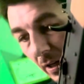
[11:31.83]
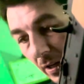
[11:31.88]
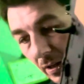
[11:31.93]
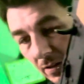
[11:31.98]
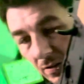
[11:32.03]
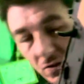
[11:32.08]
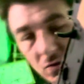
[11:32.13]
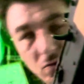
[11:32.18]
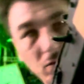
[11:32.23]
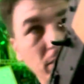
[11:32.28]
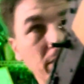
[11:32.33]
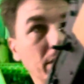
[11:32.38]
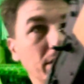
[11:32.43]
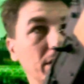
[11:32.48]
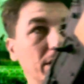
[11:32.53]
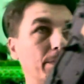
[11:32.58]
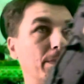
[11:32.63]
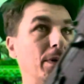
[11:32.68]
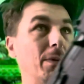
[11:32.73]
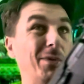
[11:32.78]
Straight
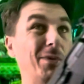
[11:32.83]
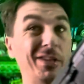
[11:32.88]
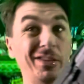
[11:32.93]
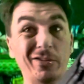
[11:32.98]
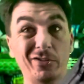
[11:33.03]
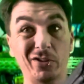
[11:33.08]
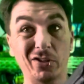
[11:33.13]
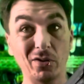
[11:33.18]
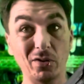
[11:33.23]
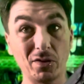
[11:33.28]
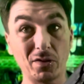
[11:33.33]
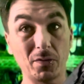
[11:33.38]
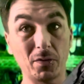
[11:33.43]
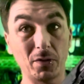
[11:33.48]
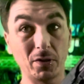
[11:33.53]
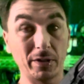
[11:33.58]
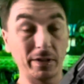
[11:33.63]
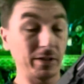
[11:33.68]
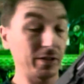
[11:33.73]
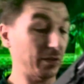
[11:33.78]
up, I mean, they're
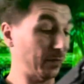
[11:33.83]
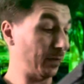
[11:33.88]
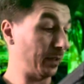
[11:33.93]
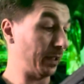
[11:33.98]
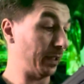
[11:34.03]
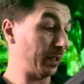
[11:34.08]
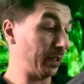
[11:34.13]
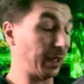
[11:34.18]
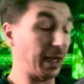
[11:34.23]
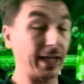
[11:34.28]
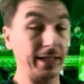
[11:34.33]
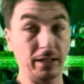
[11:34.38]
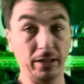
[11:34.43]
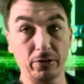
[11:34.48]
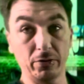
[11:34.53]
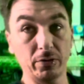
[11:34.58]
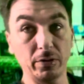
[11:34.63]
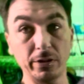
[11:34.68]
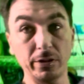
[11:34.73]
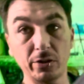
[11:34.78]
useful as fuck. I
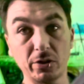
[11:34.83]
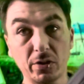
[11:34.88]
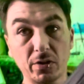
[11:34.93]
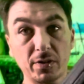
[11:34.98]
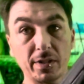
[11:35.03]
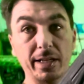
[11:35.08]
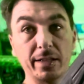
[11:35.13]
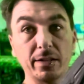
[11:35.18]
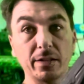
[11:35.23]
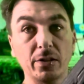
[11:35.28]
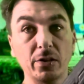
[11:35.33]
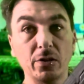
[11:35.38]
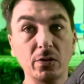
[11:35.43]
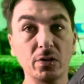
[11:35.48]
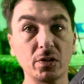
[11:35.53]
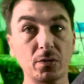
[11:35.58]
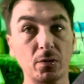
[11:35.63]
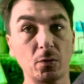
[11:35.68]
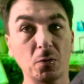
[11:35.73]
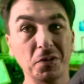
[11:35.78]
literally just had the use
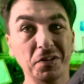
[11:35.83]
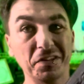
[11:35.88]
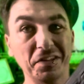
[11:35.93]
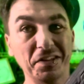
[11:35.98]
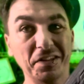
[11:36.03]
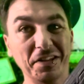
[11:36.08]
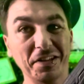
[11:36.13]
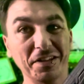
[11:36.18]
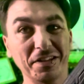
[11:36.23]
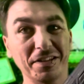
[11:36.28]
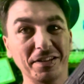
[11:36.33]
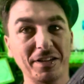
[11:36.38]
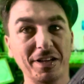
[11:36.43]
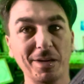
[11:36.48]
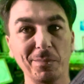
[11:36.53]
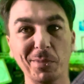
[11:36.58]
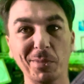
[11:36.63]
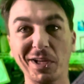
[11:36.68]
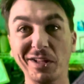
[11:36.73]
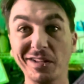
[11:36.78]
for one
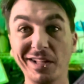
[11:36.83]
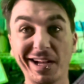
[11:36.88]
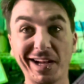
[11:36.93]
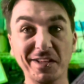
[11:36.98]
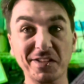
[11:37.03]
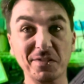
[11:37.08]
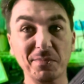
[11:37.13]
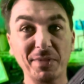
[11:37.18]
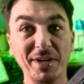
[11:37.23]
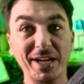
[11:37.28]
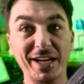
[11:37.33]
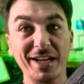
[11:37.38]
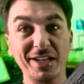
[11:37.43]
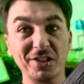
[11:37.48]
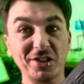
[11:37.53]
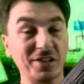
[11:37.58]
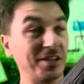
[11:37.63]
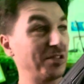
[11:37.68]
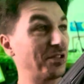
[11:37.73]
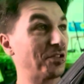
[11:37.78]
at my last match,
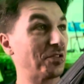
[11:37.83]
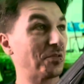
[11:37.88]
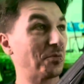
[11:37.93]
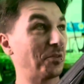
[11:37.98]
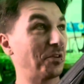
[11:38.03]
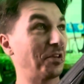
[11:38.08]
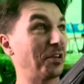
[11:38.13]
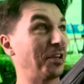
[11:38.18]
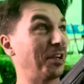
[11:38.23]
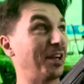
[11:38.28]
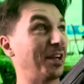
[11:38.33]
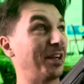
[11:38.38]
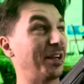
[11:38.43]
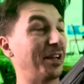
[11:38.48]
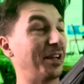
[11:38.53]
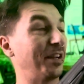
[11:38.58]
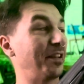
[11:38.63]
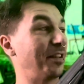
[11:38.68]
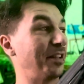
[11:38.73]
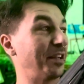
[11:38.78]
and I swear to God,
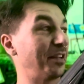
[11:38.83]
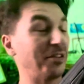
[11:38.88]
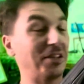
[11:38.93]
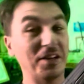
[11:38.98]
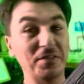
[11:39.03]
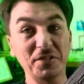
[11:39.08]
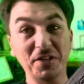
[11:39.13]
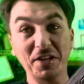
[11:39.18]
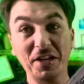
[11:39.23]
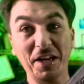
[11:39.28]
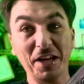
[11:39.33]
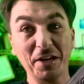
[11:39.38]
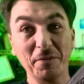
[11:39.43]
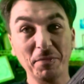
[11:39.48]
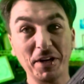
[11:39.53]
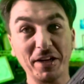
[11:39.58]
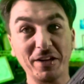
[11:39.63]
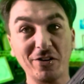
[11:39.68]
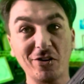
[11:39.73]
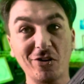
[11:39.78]
I, like, left it in
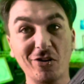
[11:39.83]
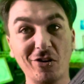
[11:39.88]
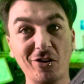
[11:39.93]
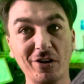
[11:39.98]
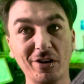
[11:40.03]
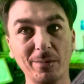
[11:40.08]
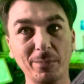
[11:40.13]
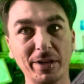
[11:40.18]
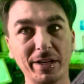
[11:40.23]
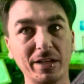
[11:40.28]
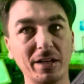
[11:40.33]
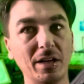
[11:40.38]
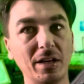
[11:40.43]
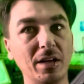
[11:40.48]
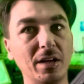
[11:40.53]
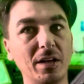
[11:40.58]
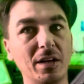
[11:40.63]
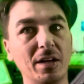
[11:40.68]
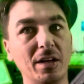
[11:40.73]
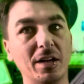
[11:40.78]
my car, and I'm like,
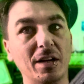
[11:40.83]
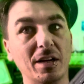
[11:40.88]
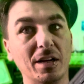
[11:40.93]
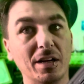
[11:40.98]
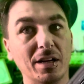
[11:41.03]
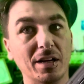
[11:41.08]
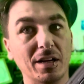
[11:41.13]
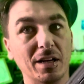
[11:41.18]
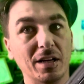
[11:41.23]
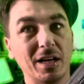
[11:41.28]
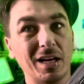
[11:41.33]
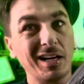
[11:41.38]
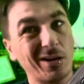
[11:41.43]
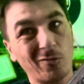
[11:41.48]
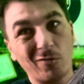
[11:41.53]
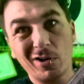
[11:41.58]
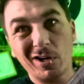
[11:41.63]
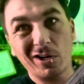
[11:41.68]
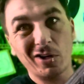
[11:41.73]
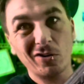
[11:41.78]
I gotta
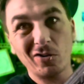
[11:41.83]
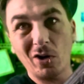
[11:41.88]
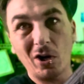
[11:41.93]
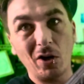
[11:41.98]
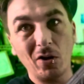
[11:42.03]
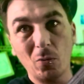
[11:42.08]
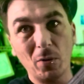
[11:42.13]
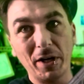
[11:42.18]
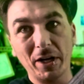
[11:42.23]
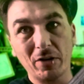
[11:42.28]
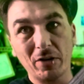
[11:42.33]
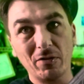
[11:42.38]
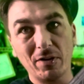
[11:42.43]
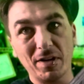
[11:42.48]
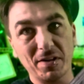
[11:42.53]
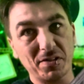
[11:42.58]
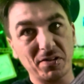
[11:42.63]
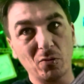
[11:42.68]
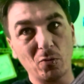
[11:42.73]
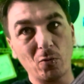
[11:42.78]
run all the way
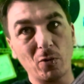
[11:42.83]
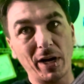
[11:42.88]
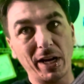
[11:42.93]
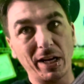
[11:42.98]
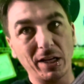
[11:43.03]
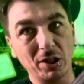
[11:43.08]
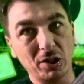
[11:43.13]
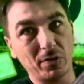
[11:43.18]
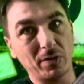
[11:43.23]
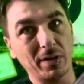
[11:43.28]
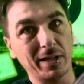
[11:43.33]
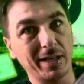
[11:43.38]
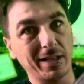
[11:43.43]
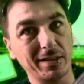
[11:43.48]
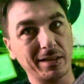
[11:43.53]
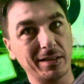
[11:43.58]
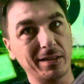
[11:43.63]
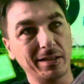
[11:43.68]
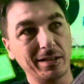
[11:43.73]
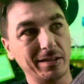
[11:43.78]
across the range for
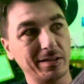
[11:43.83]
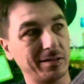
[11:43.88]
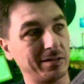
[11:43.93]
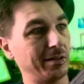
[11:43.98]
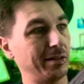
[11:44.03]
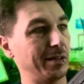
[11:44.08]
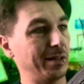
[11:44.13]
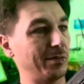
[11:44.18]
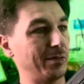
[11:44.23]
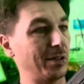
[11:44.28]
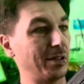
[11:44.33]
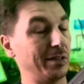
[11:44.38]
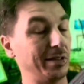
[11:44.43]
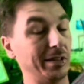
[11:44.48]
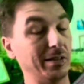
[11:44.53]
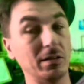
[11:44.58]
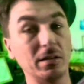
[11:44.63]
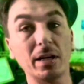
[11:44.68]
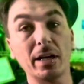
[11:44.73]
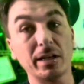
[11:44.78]
that thing, so you're gonna have to
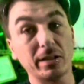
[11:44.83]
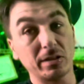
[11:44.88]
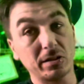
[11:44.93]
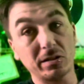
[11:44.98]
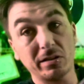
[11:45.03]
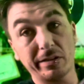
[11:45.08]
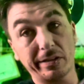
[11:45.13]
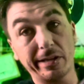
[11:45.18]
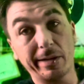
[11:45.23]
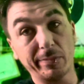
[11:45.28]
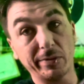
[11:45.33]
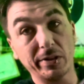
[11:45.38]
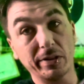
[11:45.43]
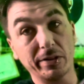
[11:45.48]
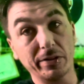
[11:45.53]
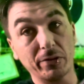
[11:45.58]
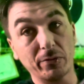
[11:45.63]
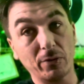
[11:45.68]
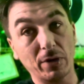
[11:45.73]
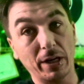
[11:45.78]
deal. I should have kept it on
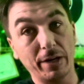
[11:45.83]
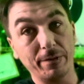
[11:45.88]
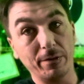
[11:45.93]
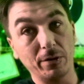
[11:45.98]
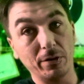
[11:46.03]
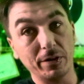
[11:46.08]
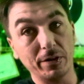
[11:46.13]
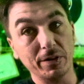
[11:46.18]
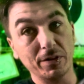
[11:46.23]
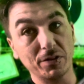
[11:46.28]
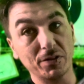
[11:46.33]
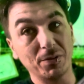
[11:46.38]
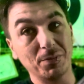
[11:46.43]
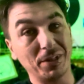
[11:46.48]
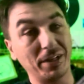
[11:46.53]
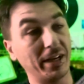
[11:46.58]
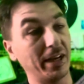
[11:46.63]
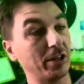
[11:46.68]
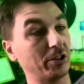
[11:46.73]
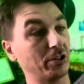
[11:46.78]
the rifle, because
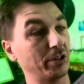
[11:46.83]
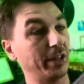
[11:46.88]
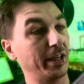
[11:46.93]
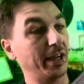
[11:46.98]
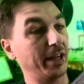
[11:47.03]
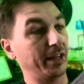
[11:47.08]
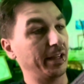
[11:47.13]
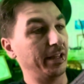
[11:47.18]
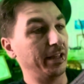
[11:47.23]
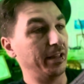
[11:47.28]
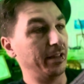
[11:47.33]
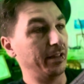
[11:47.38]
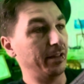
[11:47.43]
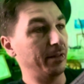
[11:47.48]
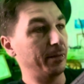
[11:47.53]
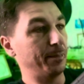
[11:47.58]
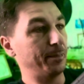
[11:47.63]
somebody actually had a